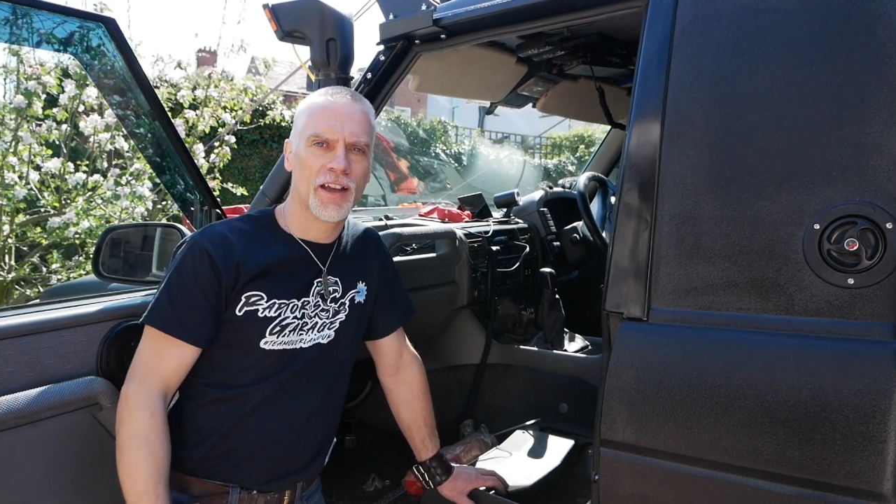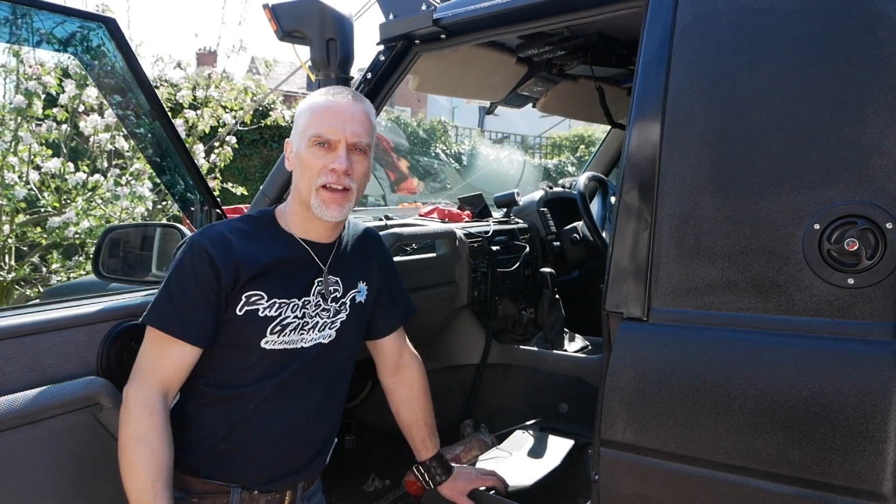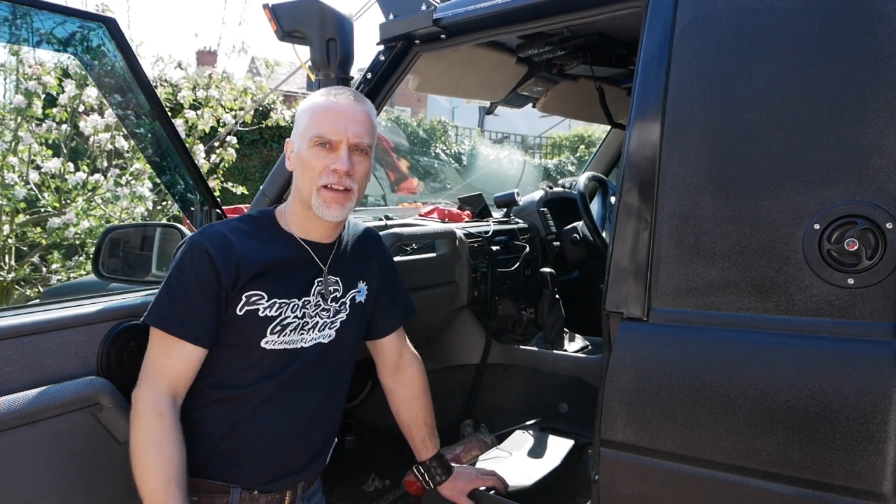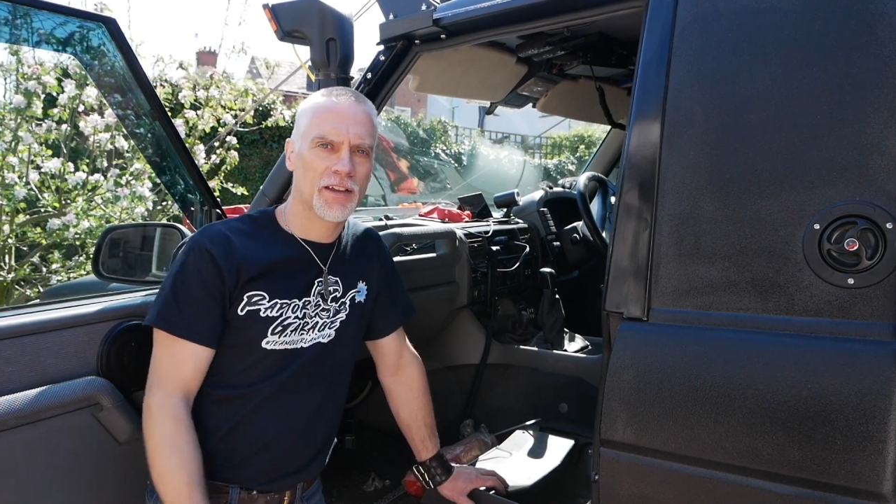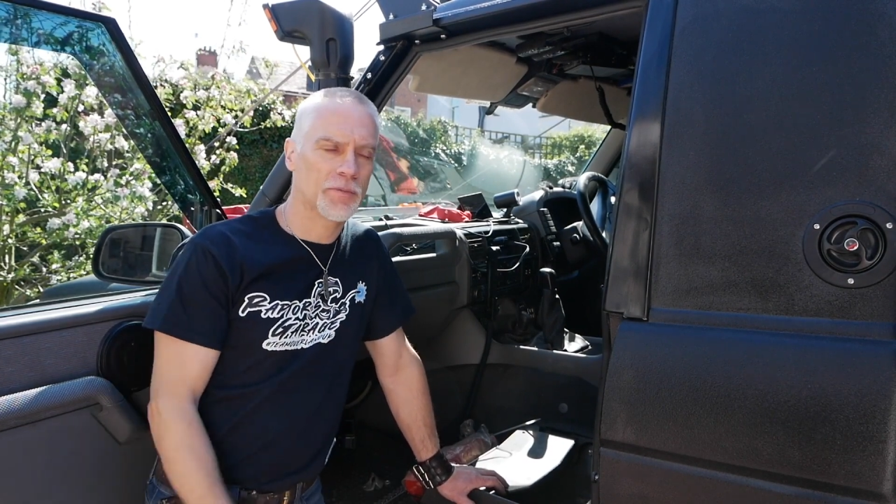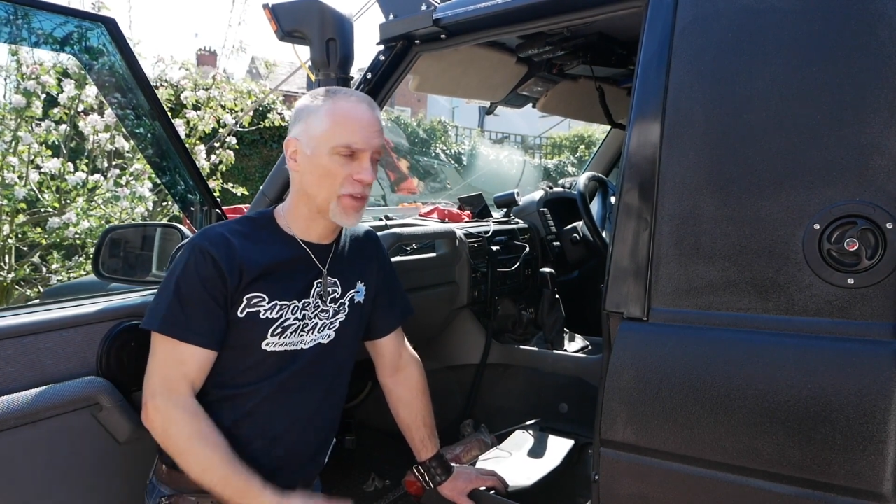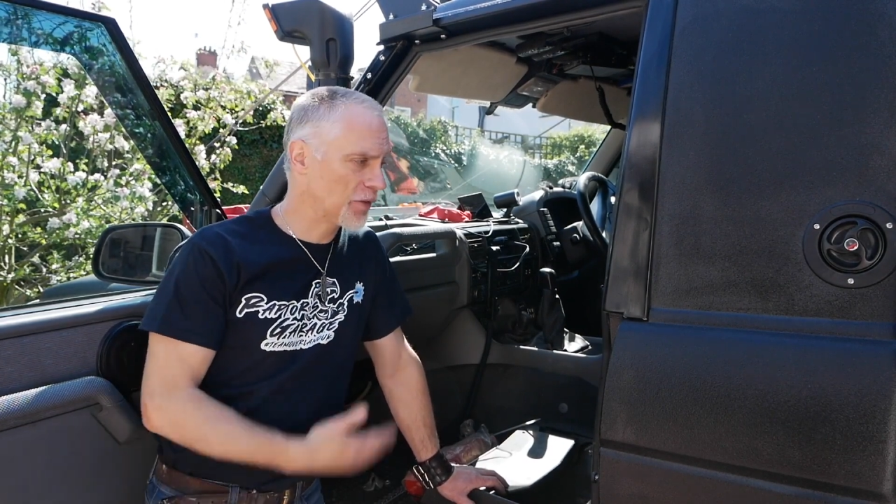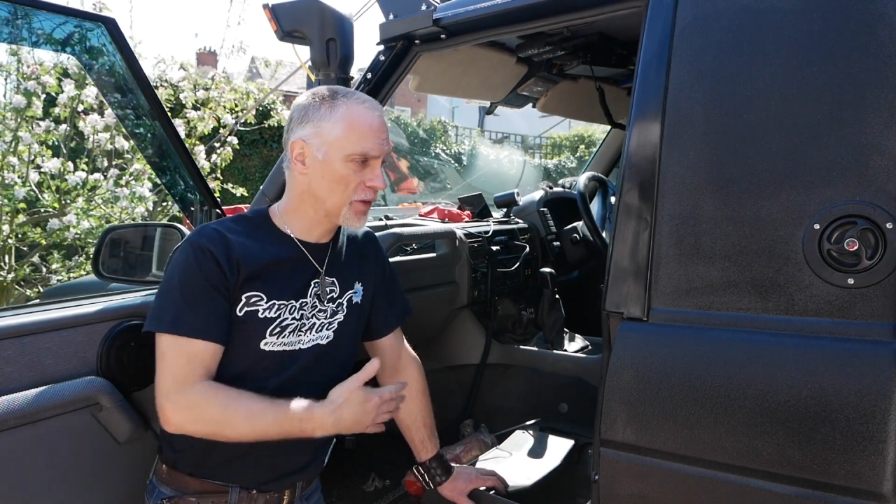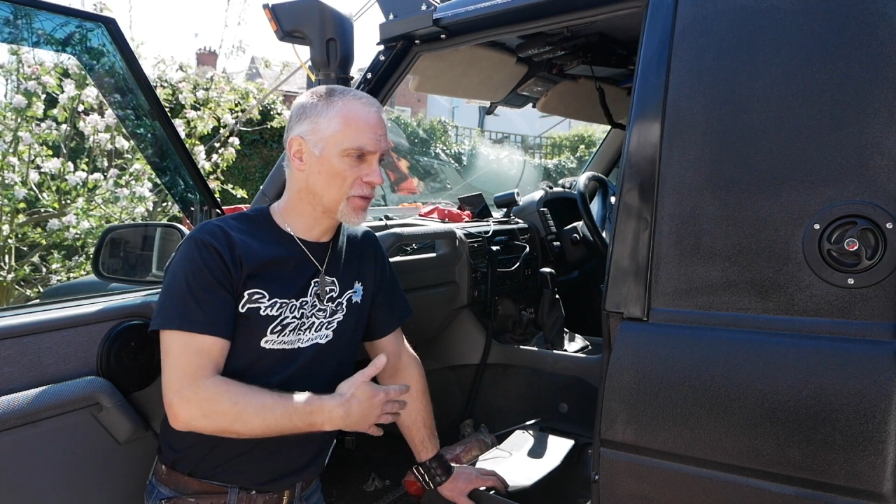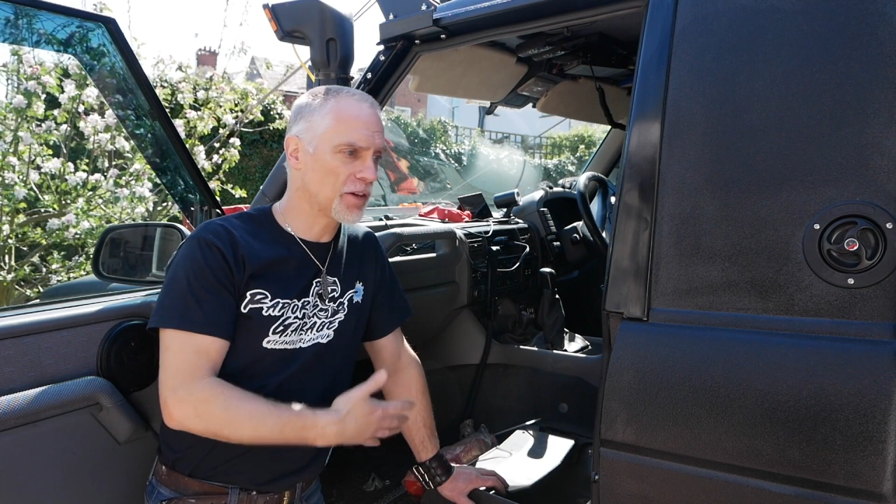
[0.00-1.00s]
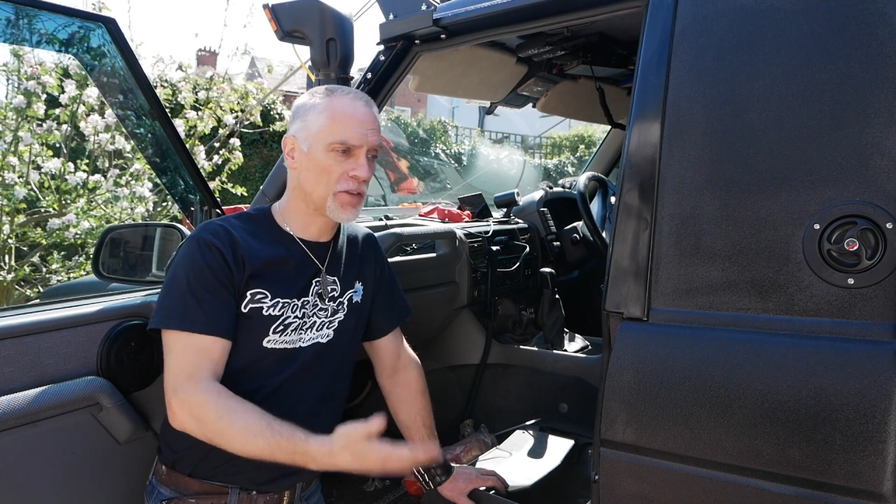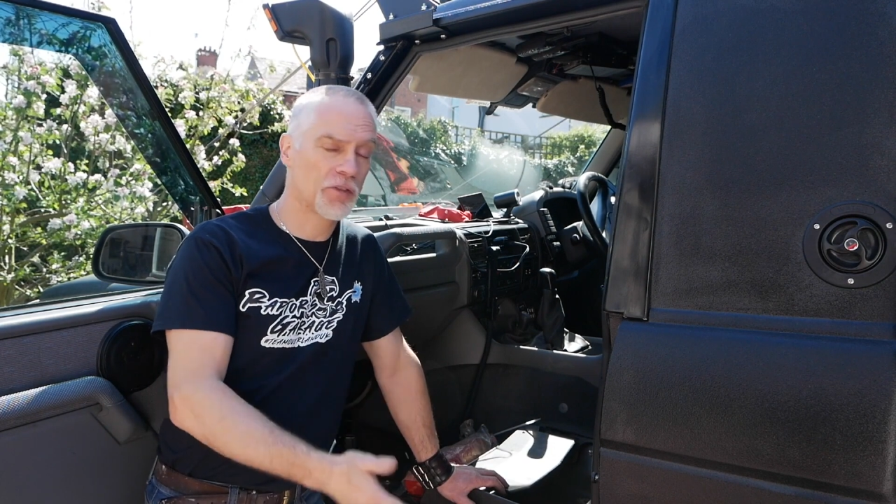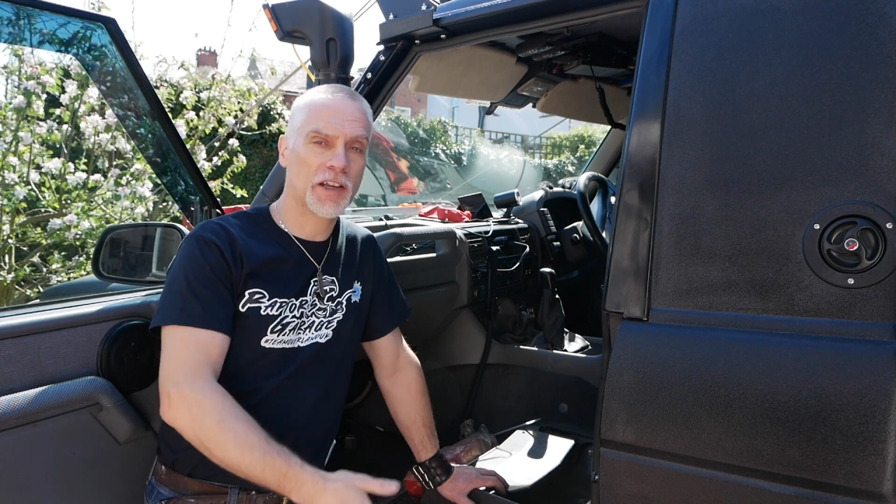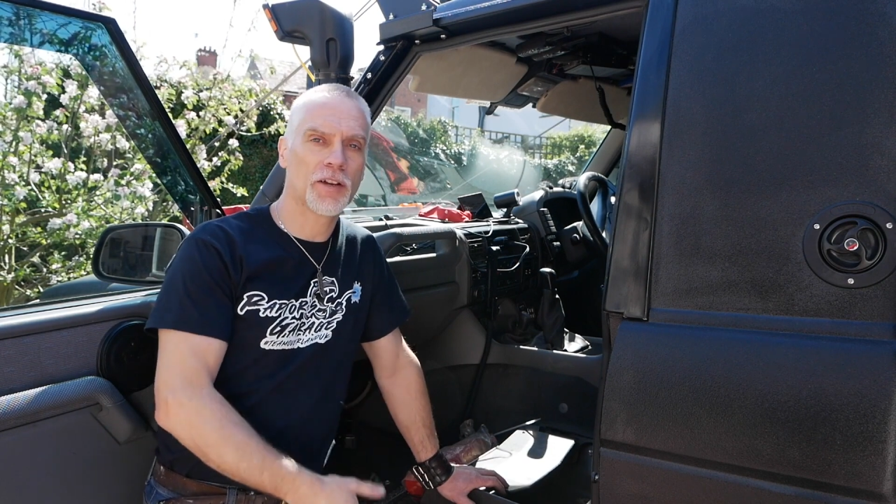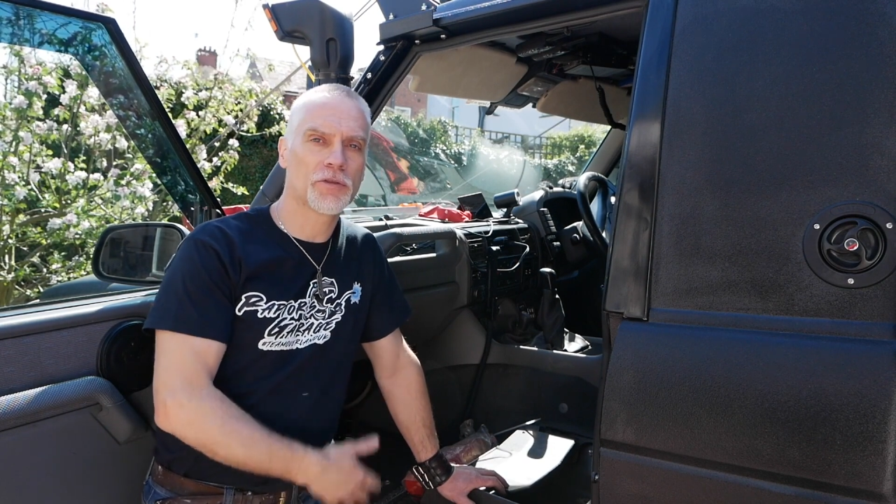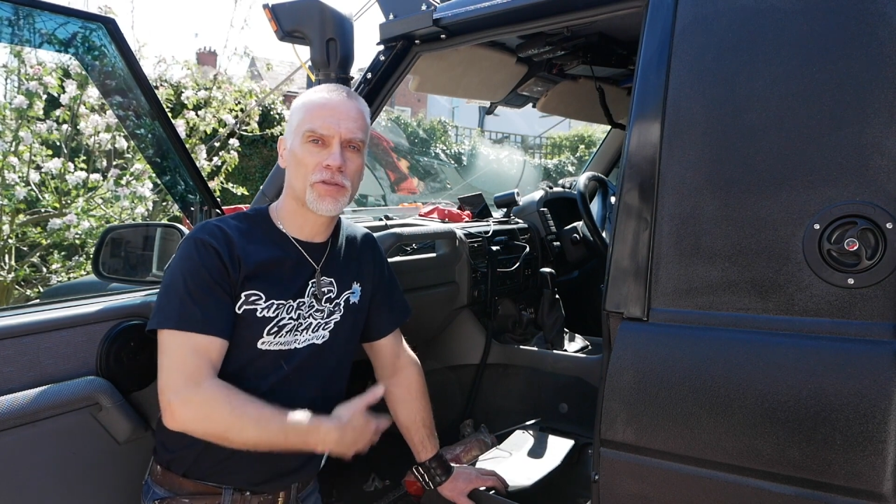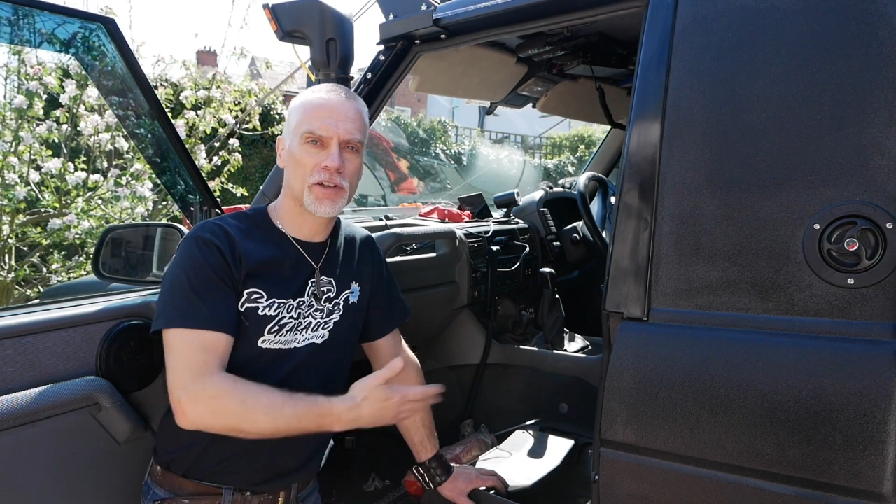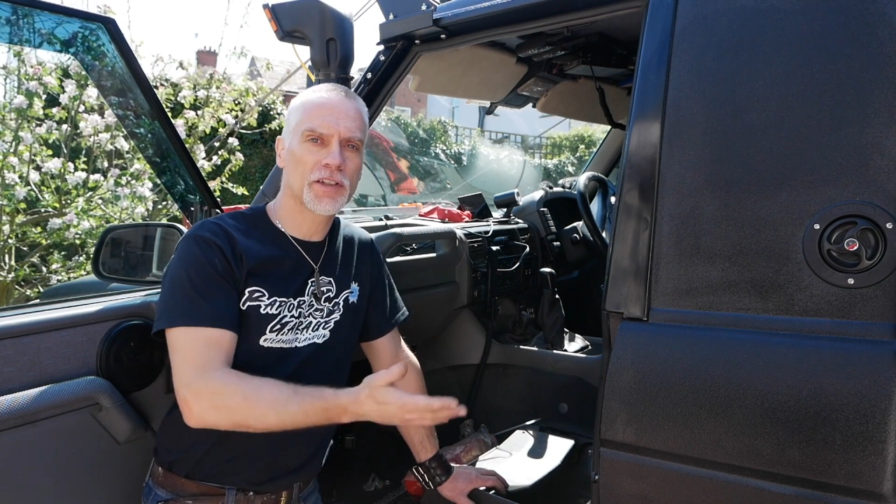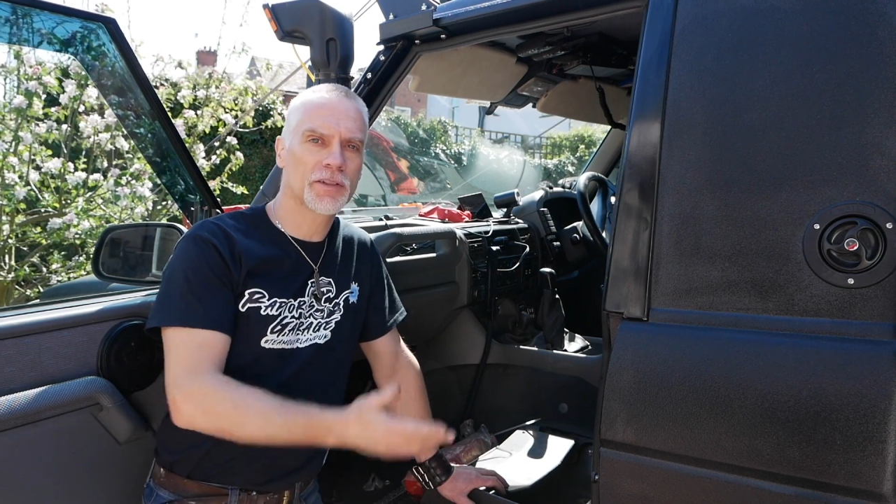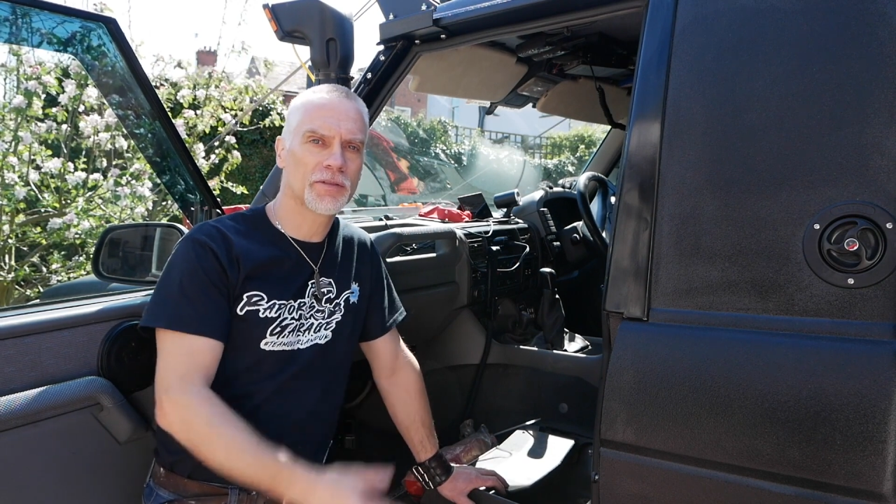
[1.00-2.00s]
um, if you've got a
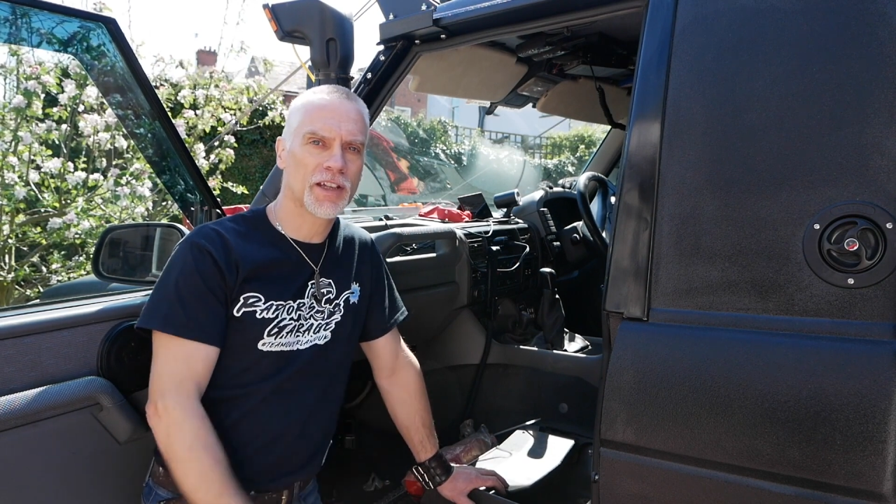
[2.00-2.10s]
300